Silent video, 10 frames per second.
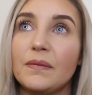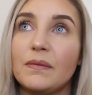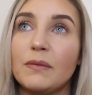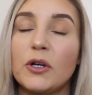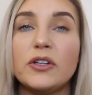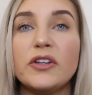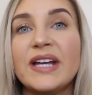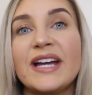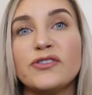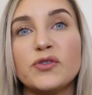well, at the
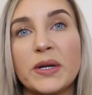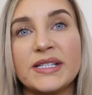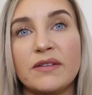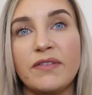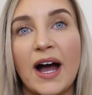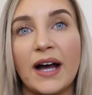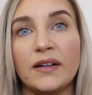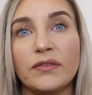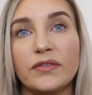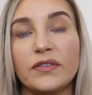age of
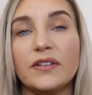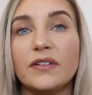25,